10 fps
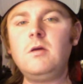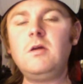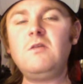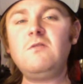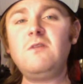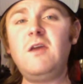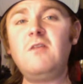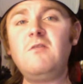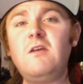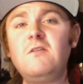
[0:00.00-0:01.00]

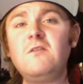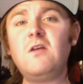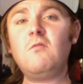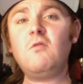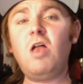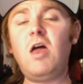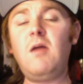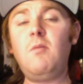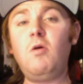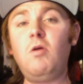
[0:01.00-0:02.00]
Sanchez is
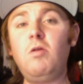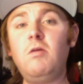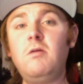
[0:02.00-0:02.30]
unreliable.